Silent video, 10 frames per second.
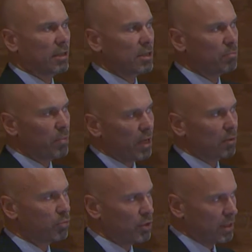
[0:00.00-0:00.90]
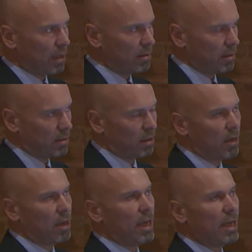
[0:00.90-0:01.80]
is being presented.
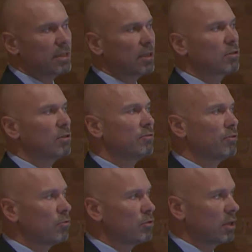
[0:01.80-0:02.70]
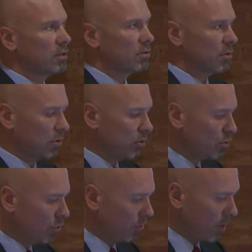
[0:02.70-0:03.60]
Is it confusing to the
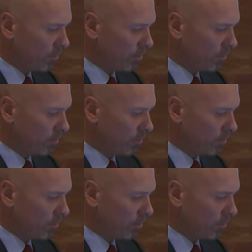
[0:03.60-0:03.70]
consumer?